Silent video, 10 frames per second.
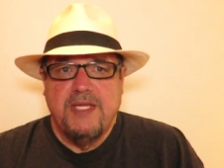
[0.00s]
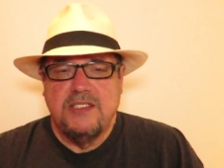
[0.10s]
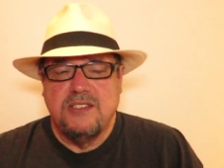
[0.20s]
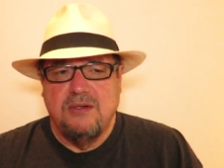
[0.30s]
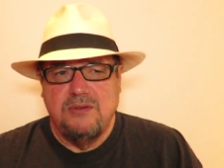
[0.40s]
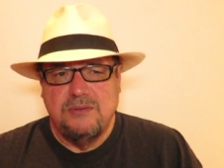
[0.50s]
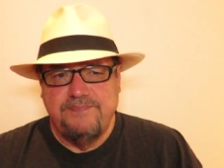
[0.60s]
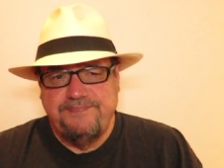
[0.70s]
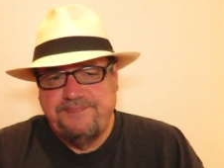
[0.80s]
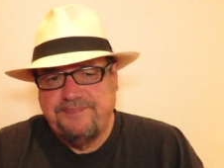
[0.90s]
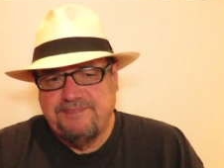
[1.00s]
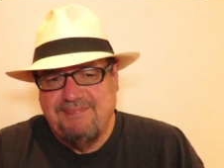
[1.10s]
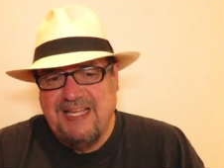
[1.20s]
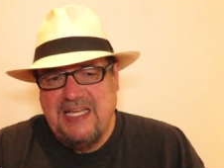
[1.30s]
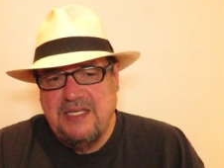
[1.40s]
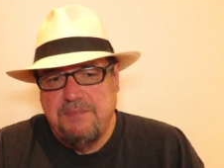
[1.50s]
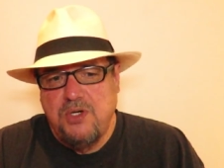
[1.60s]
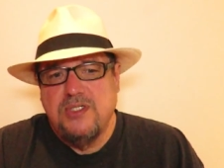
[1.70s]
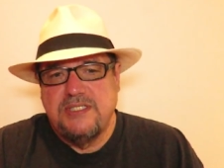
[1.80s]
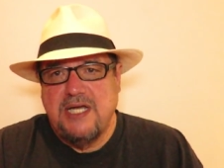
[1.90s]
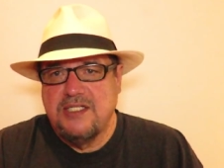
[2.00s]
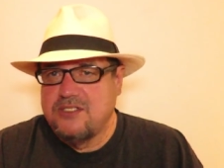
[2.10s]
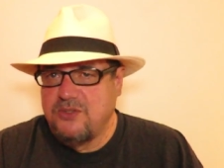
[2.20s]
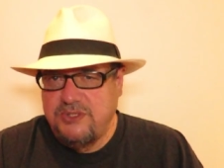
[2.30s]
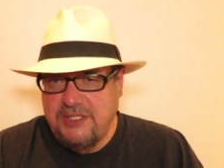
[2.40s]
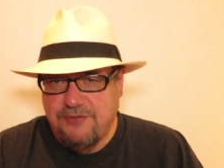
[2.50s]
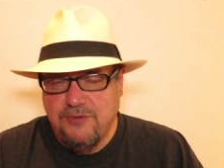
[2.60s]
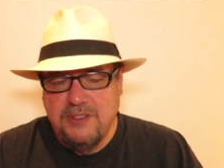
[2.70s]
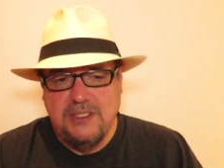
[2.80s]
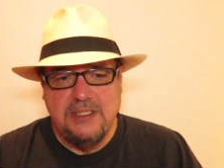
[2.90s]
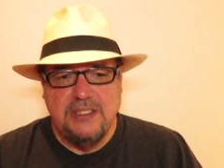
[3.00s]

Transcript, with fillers: So Bogota is no different.